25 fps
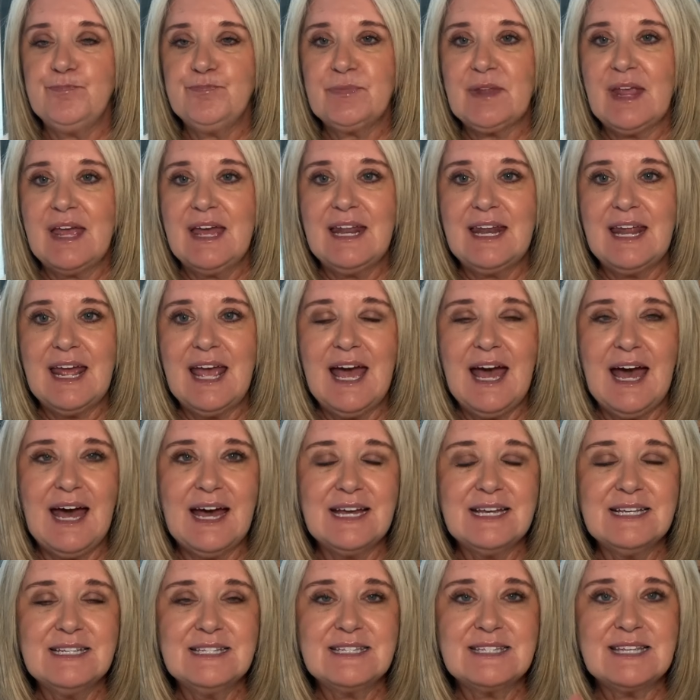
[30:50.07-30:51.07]
It
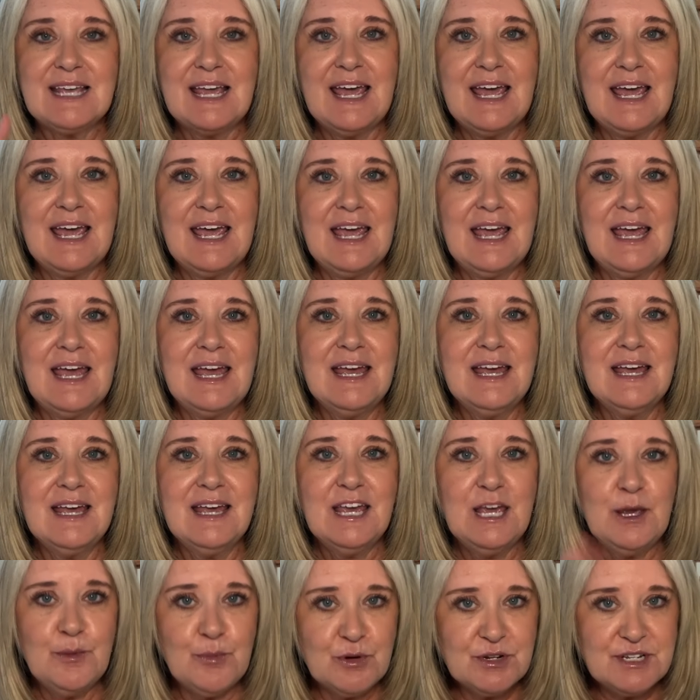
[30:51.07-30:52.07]
has a
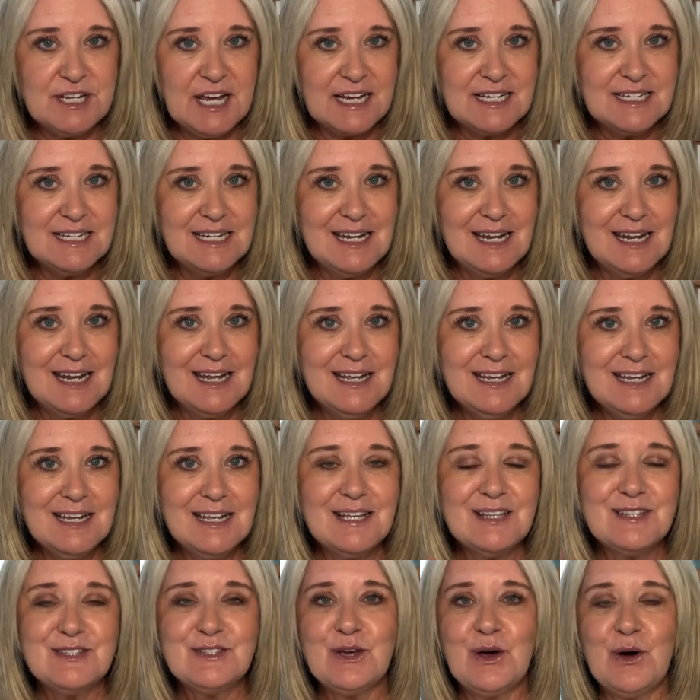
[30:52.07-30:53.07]
heat protectant in it,
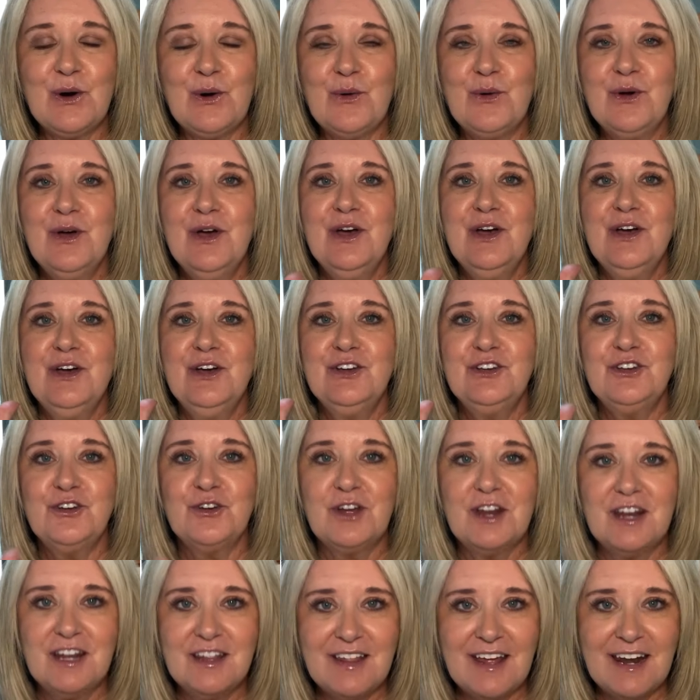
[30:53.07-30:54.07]
so you're
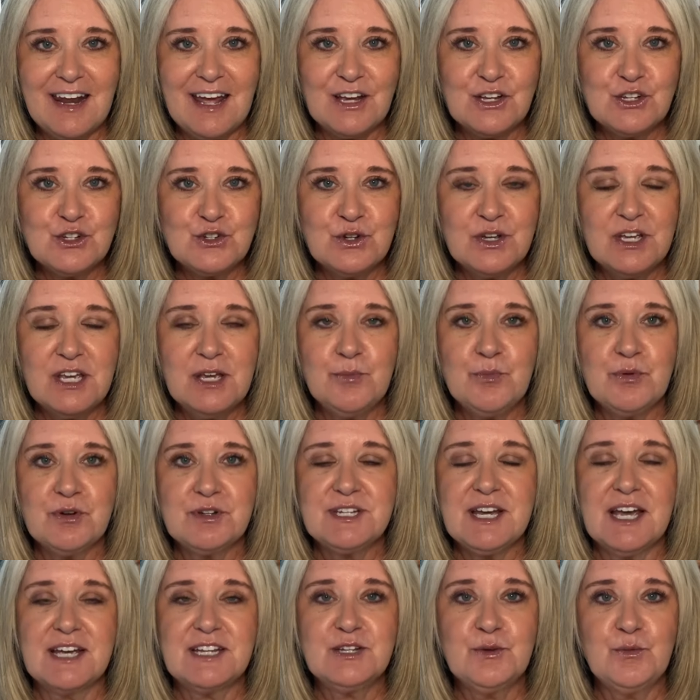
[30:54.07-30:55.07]
getting that extra heat
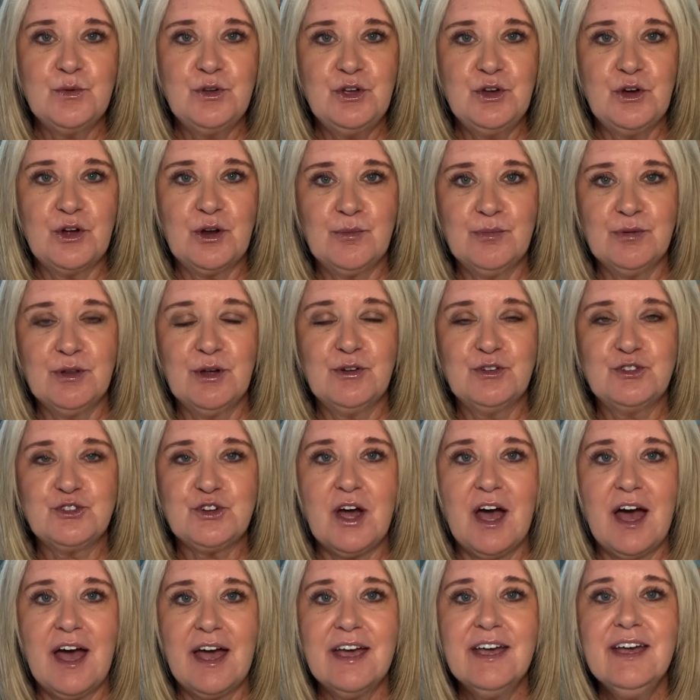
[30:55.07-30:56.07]
protectant when you go to blow
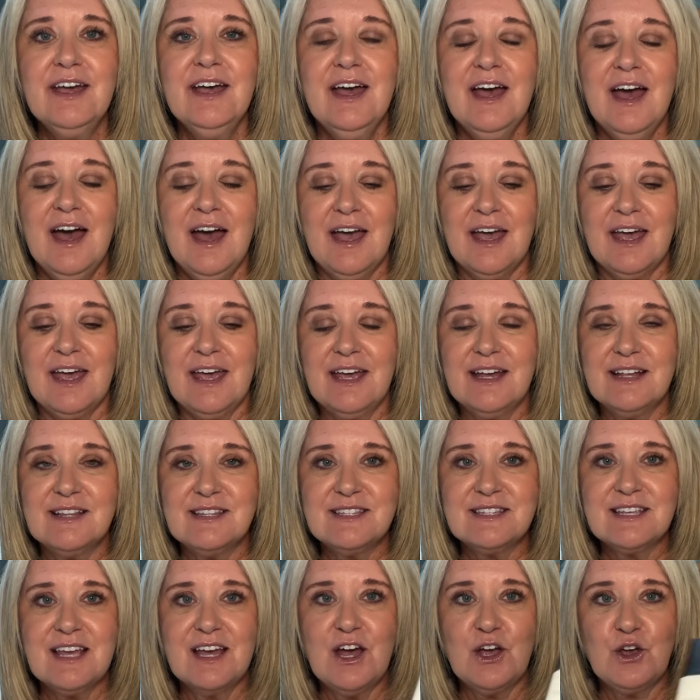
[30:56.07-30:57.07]
dry.
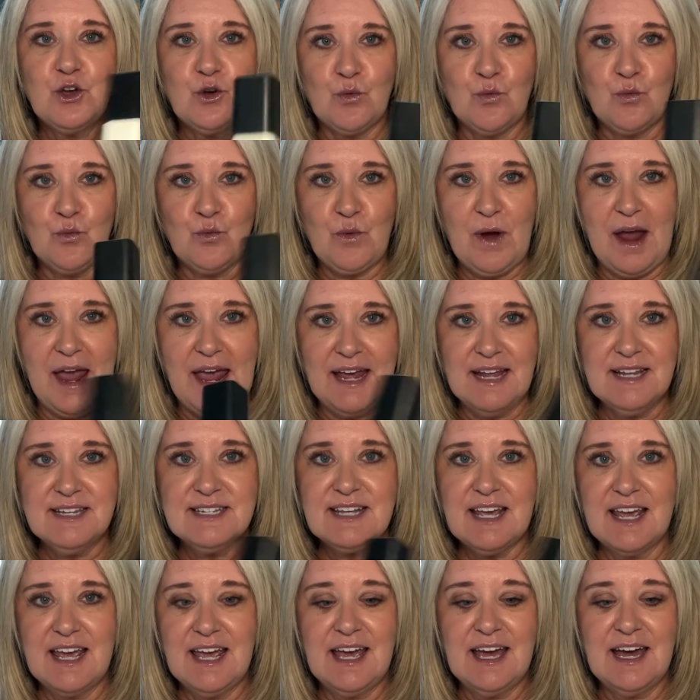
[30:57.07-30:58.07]
It's great,
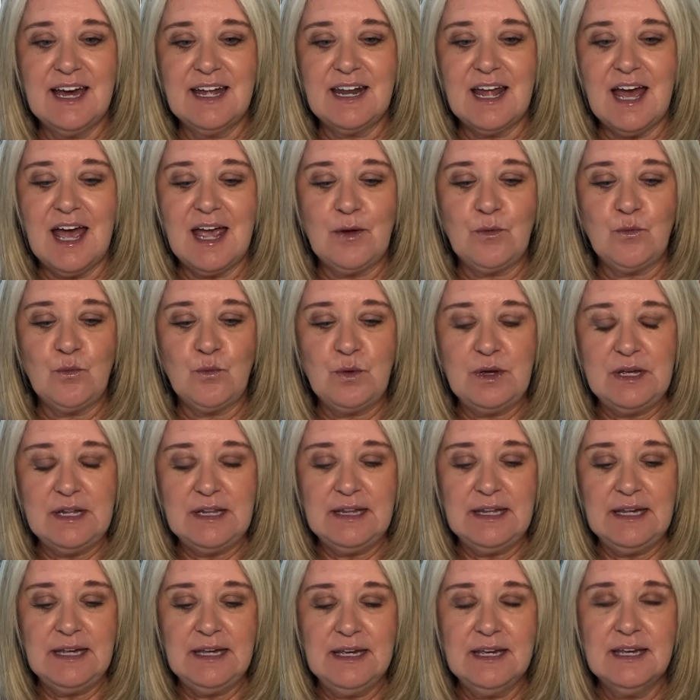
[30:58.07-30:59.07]
and I
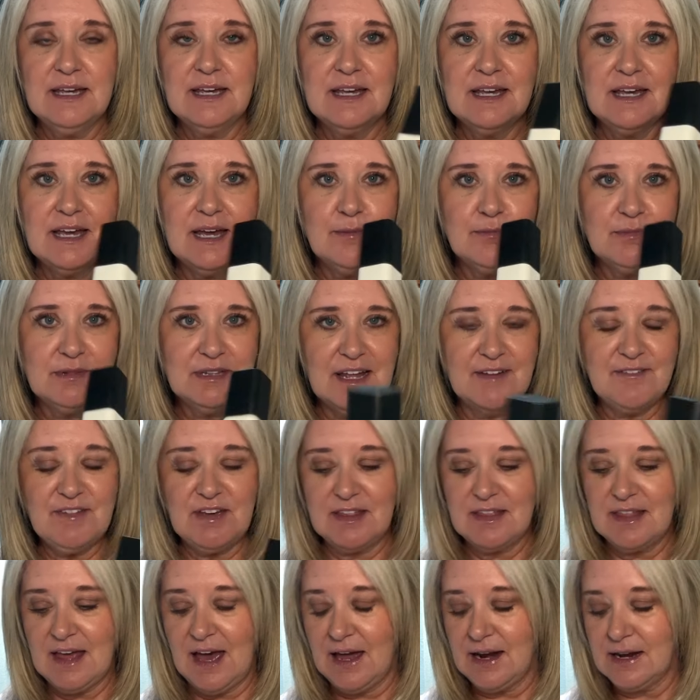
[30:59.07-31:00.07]
really am
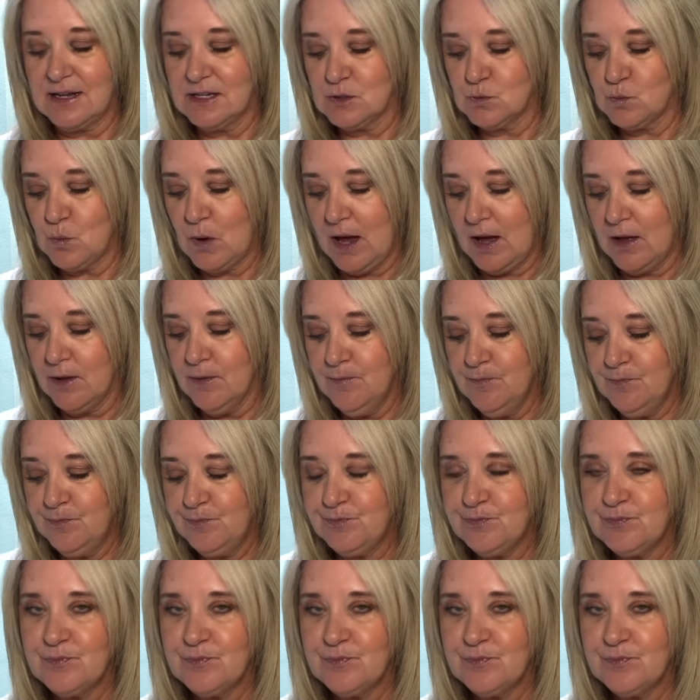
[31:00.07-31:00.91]
loving that as well.